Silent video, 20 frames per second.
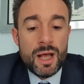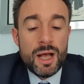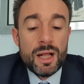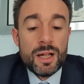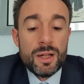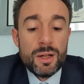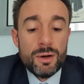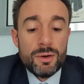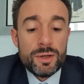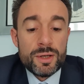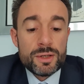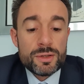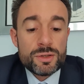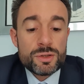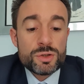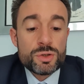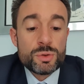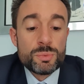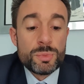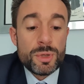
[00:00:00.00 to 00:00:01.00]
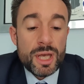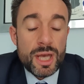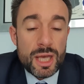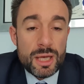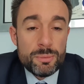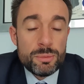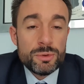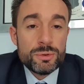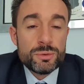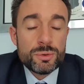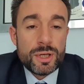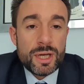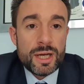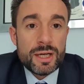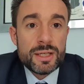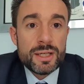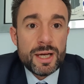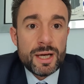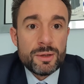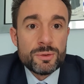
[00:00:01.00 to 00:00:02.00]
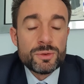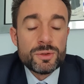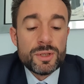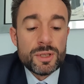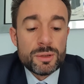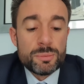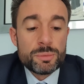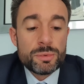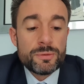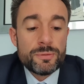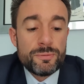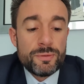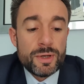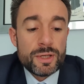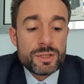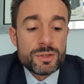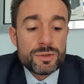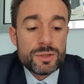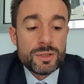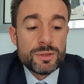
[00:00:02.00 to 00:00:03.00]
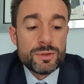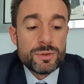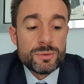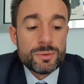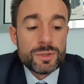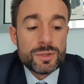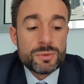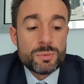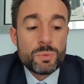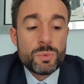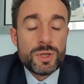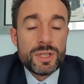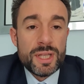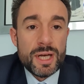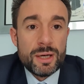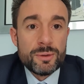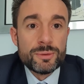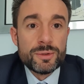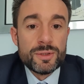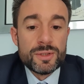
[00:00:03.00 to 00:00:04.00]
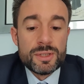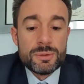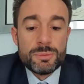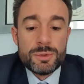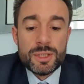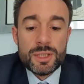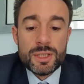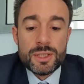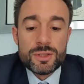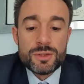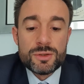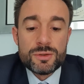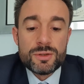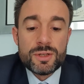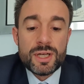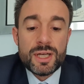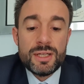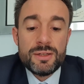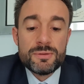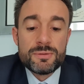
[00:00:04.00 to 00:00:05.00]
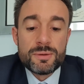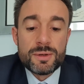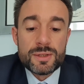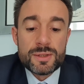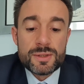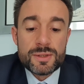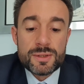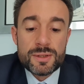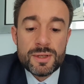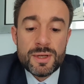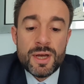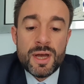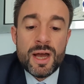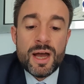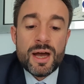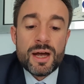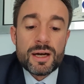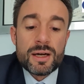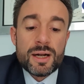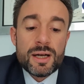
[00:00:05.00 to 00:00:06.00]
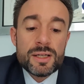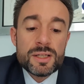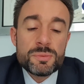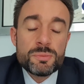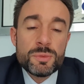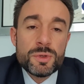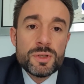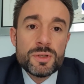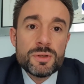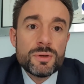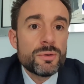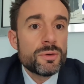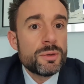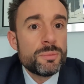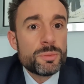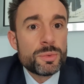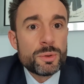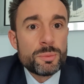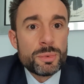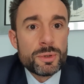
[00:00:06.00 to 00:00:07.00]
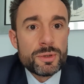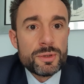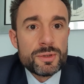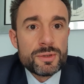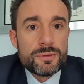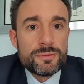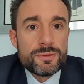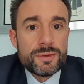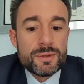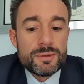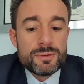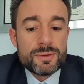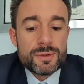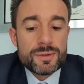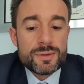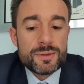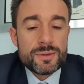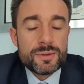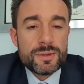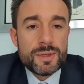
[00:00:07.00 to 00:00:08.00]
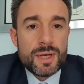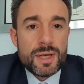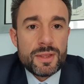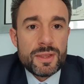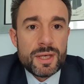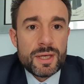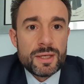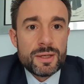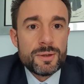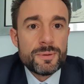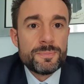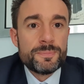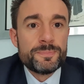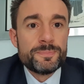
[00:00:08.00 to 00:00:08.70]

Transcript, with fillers: Lawyers should be able to carry out their professional duties without intimidation, hindrance, harassment, or improper interference. I thank you.